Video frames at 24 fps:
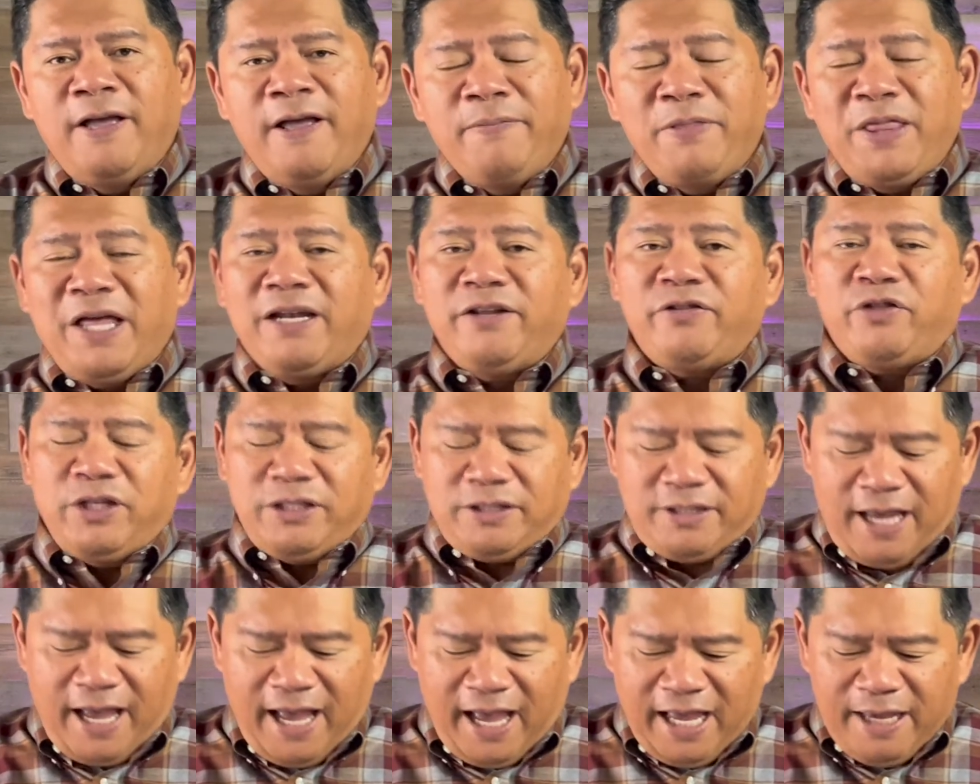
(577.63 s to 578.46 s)
that at the
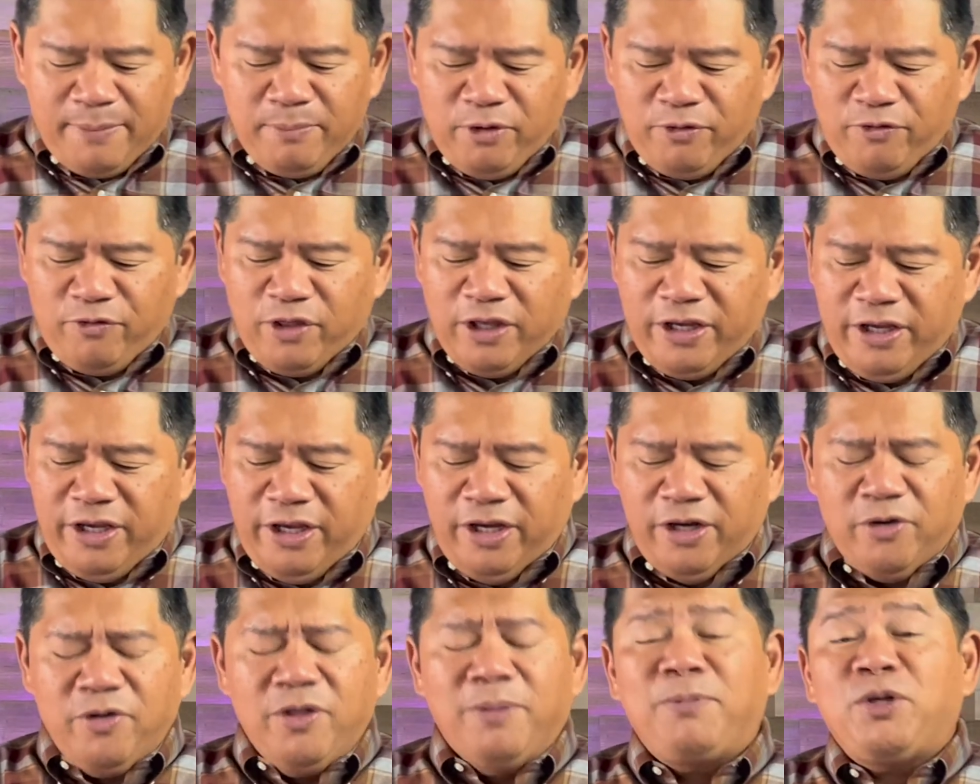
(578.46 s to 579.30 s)
time of the
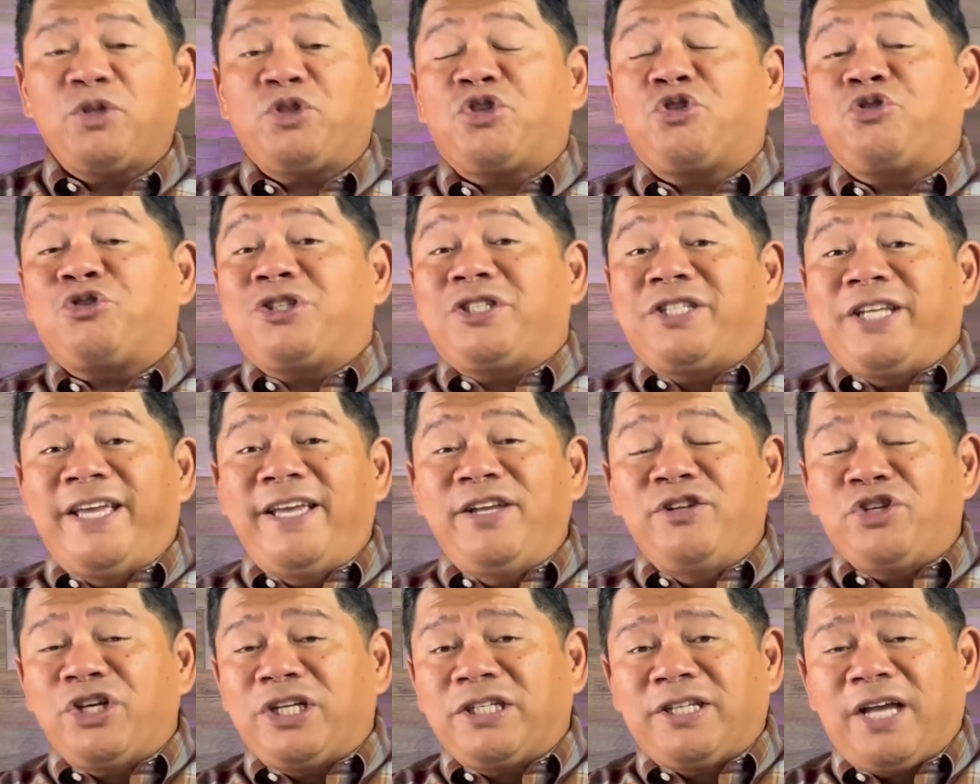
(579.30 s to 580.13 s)
year, the most
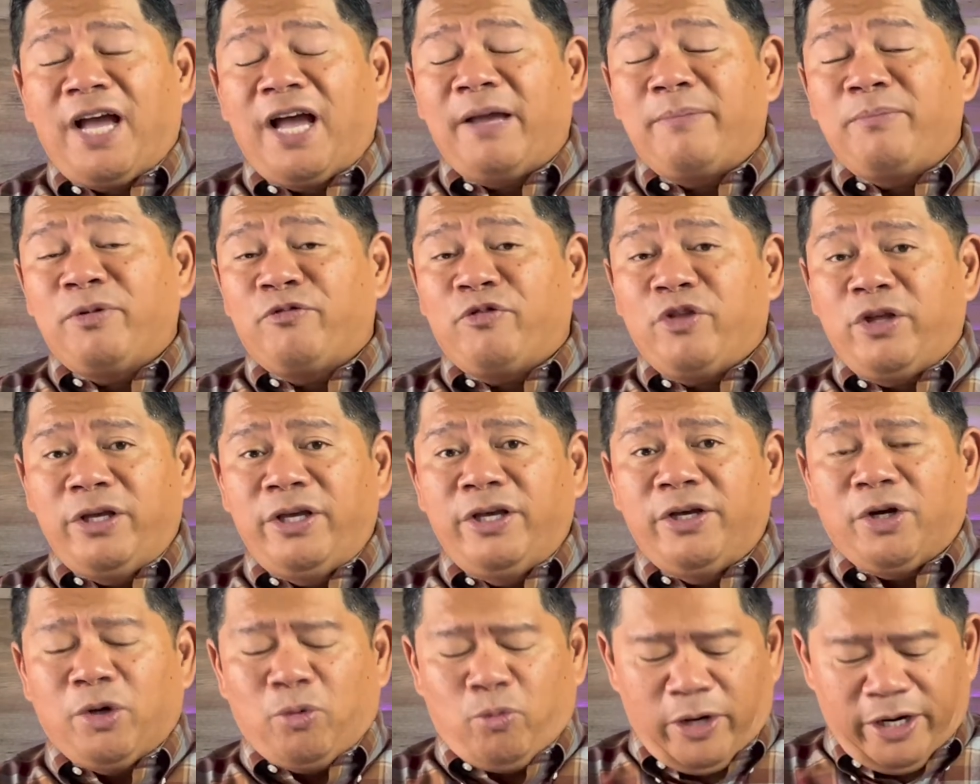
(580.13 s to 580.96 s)
strategic time of the
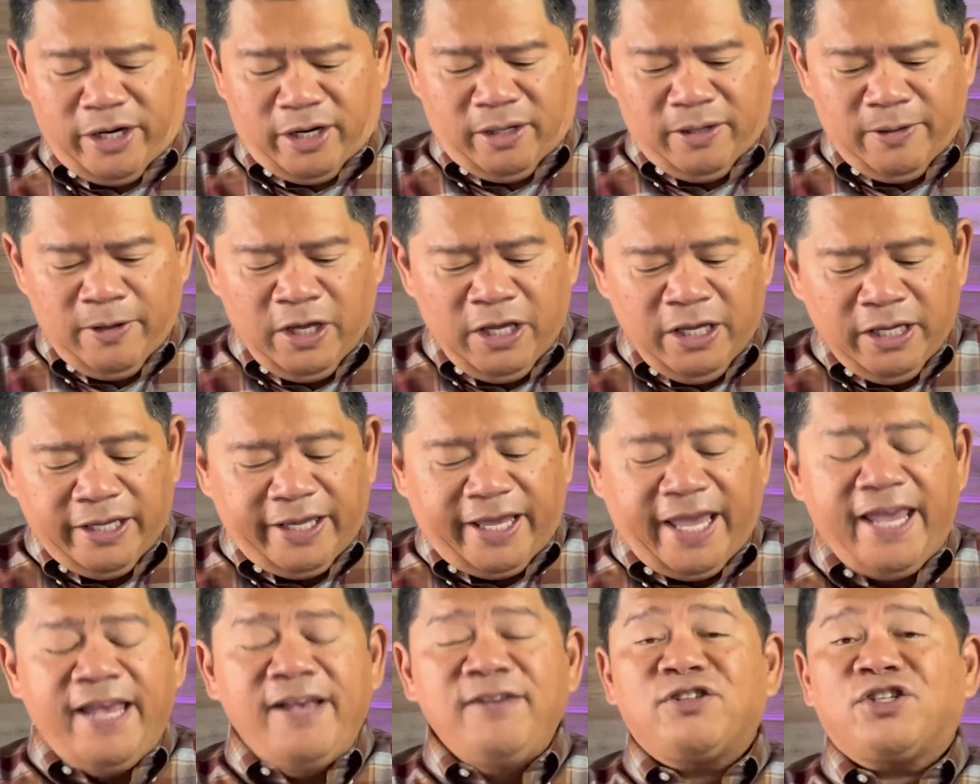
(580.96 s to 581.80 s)
year, where
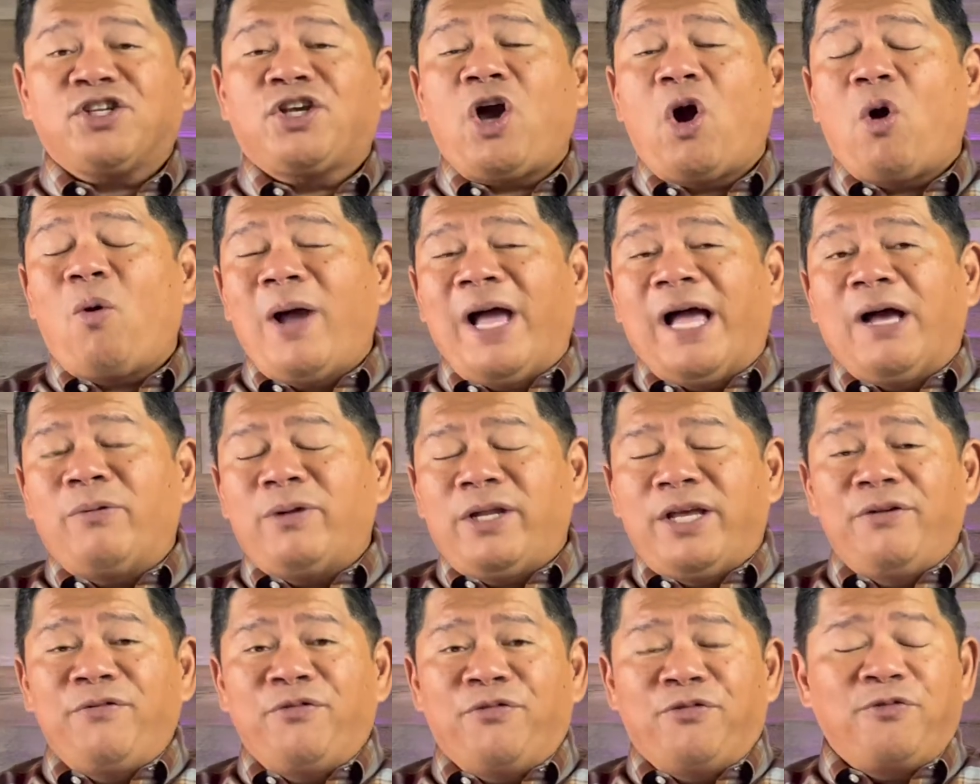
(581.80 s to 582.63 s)
kings go
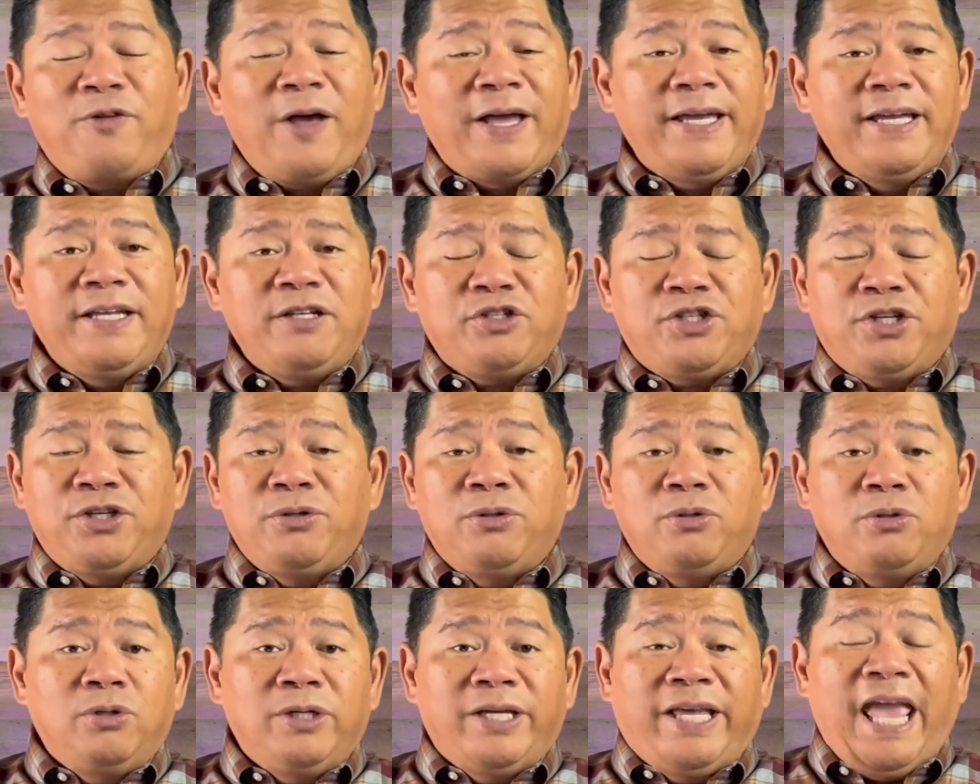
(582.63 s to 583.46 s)
out and fight
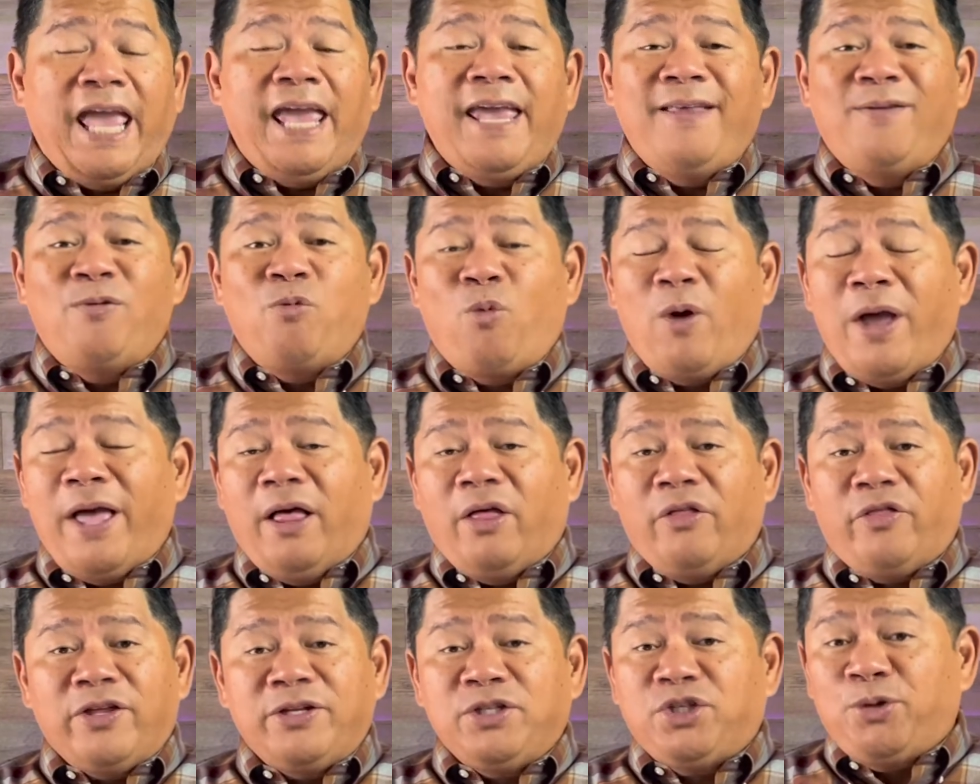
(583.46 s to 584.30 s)
to gain
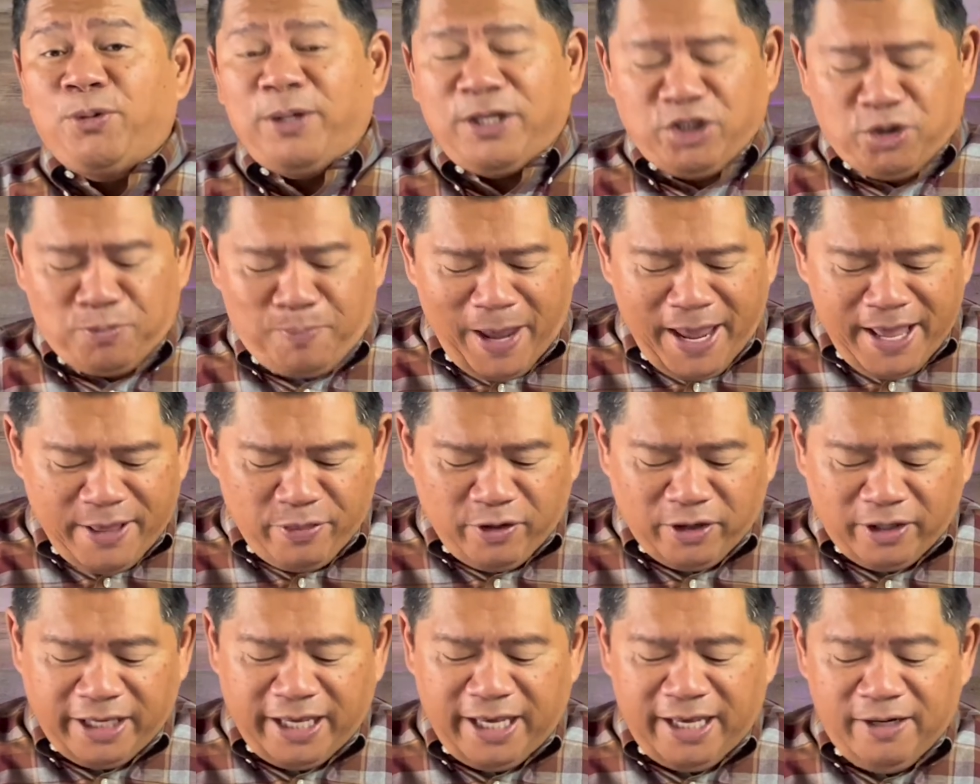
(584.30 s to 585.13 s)
wealth and to expand
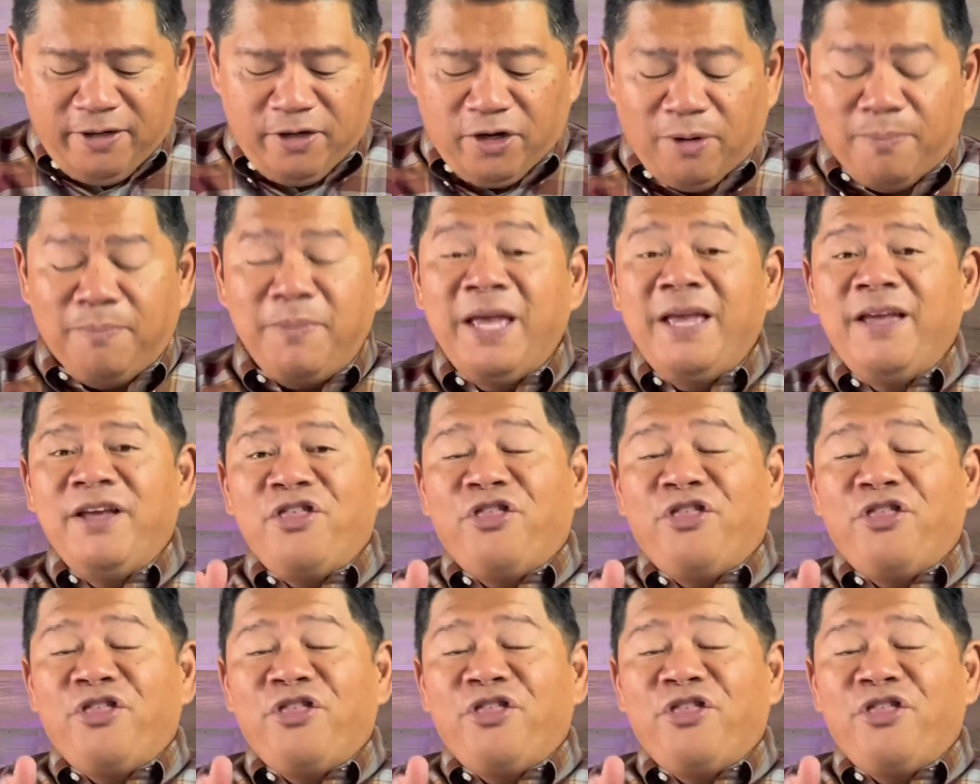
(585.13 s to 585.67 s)
their kingdom,